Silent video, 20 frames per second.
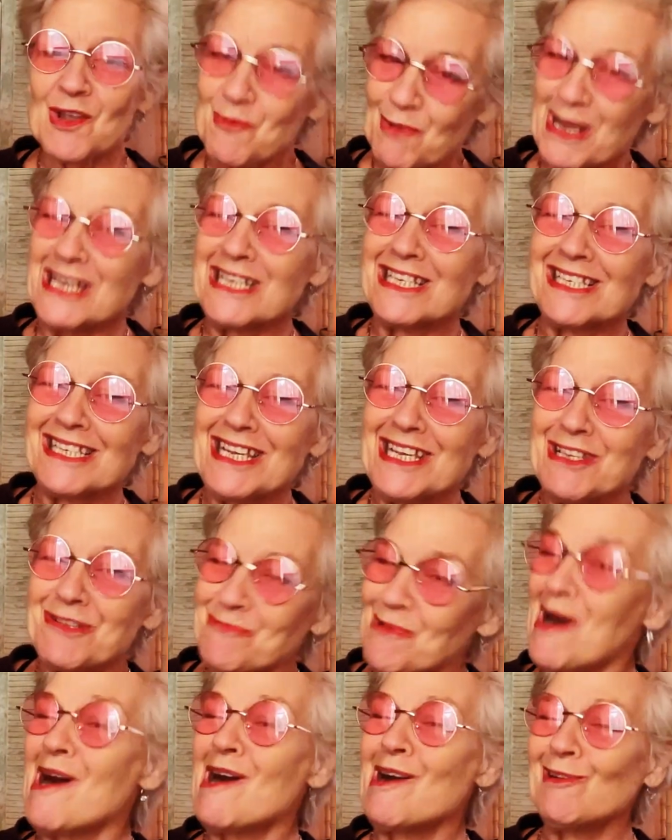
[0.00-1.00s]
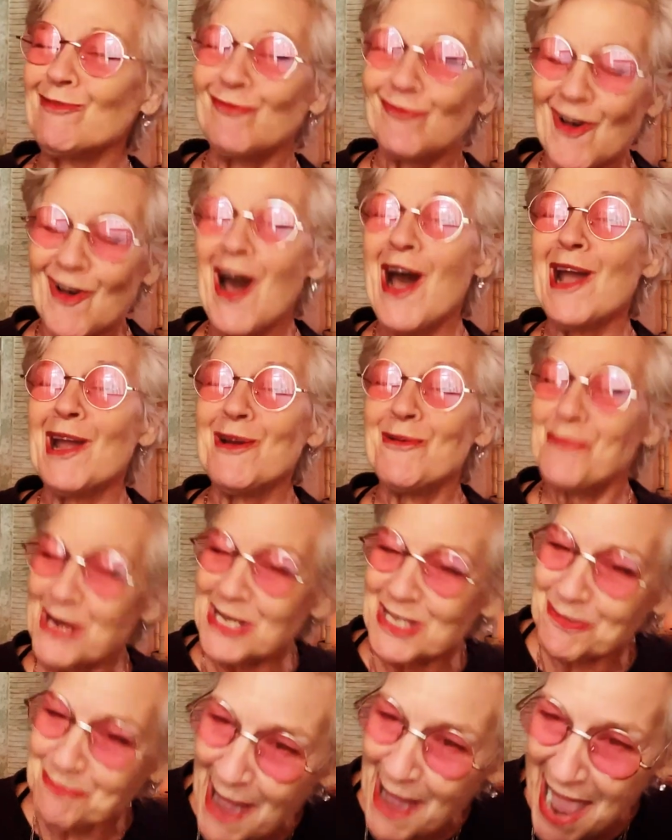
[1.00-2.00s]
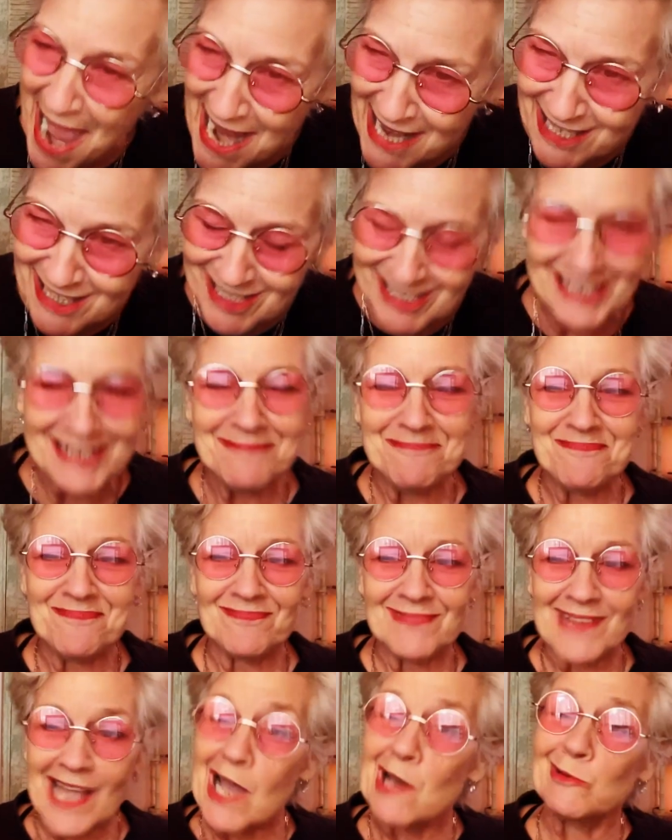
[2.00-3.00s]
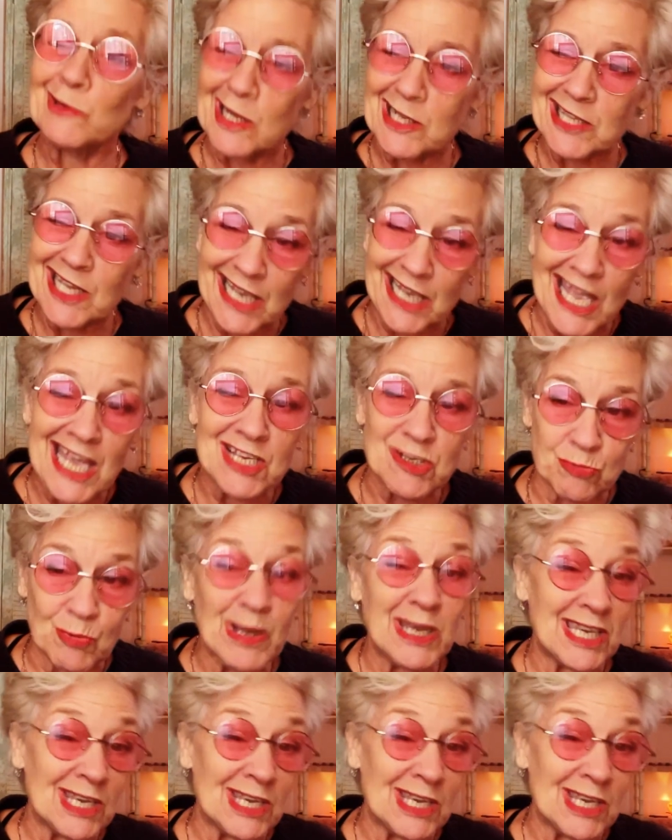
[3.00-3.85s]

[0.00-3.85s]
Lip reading: "Weasley's Wildfire Whizbangs. Only thing is, we